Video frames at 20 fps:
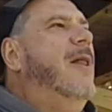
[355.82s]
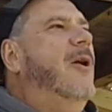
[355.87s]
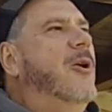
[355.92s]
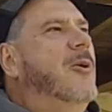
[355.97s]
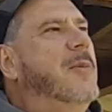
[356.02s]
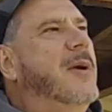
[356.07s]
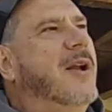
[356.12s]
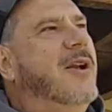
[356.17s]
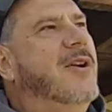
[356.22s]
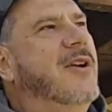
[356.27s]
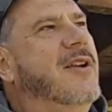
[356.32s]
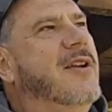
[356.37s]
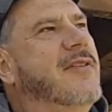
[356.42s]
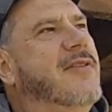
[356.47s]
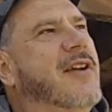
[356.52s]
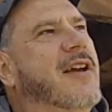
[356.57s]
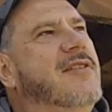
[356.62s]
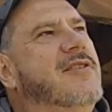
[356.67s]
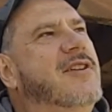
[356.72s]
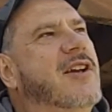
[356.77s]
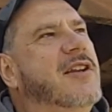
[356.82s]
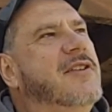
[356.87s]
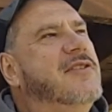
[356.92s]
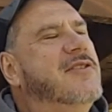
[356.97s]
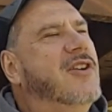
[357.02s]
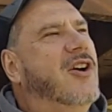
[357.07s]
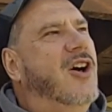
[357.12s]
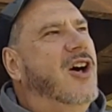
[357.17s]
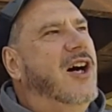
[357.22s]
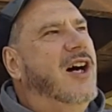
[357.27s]
Oh my goodness! I just
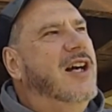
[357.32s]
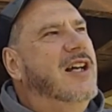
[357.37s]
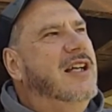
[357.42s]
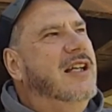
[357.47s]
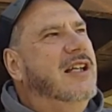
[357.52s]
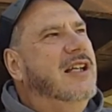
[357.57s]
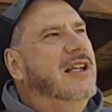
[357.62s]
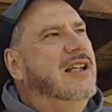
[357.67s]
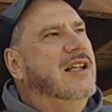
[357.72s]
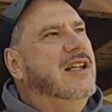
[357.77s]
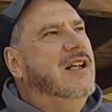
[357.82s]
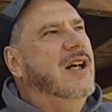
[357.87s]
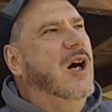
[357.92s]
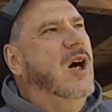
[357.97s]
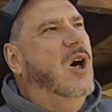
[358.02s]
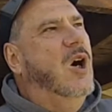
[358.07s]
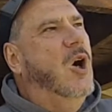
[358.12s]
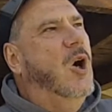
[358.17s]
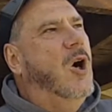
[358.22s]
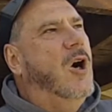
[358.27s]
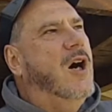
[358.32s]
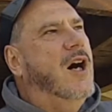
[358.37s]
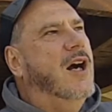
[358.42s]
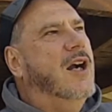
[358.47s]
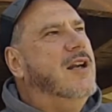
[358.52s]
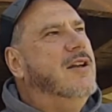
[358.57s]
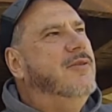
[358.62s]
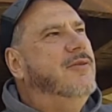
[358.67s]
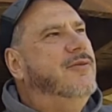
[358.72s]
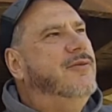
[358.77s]
saw a
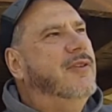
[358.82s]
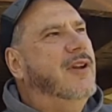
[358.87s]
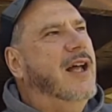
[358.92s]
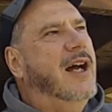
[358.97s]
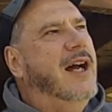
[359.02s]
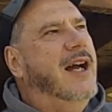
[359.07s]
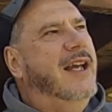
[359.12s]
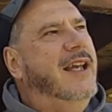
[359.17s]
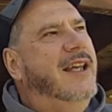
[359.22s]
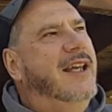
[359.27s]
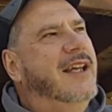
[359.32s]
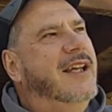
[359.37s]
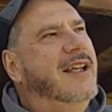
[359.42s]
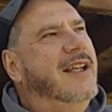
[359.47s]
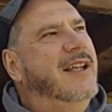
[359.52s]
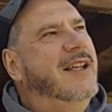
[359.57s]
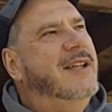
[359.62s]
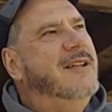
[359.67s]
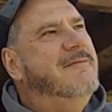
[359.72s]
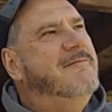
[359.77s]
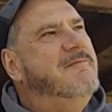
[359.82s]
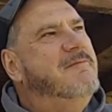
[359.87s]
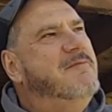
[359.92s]
hawk fly in.